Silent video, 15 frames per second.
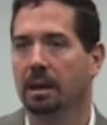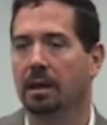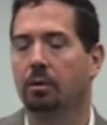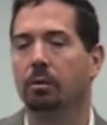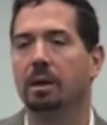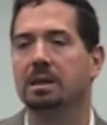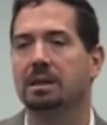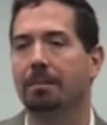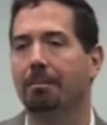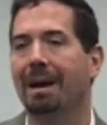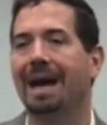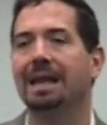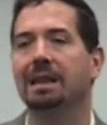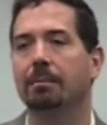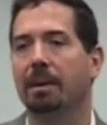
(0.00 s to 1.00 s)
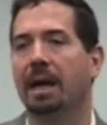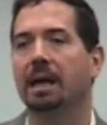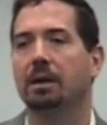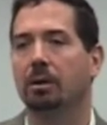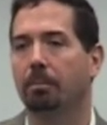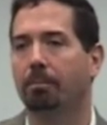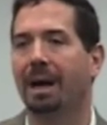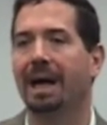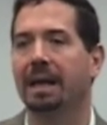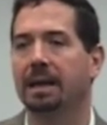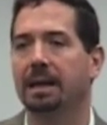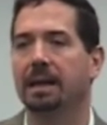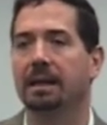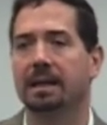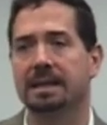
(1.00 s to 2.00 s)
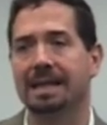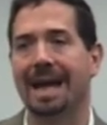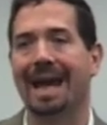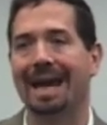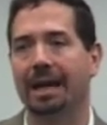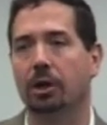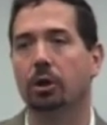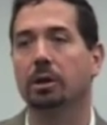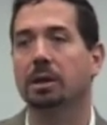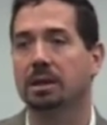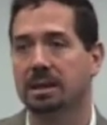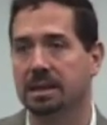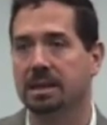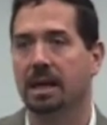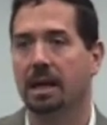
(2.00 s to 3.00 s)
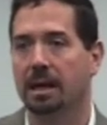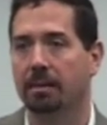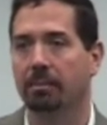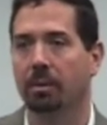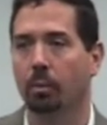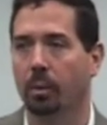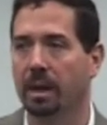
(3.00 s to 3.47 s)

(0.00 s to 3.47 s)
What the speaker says: and creates a mathematical binding that's anchored to time.